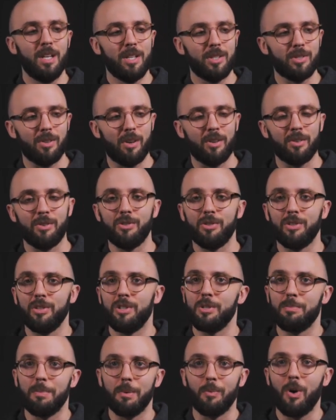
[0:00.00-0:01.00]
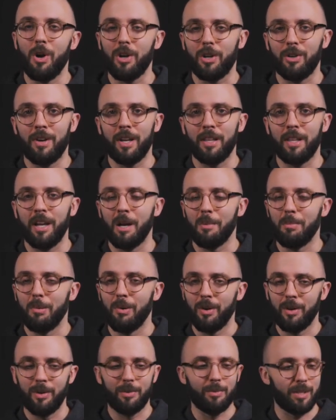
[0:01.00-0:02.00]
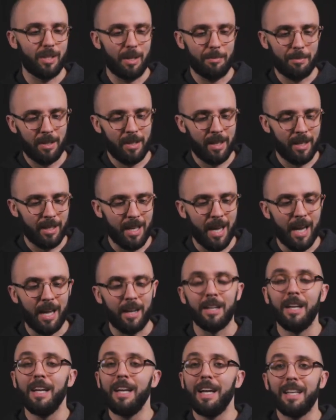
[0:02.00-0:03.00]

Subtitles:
So I'll usually just be walking around the airport, something like that.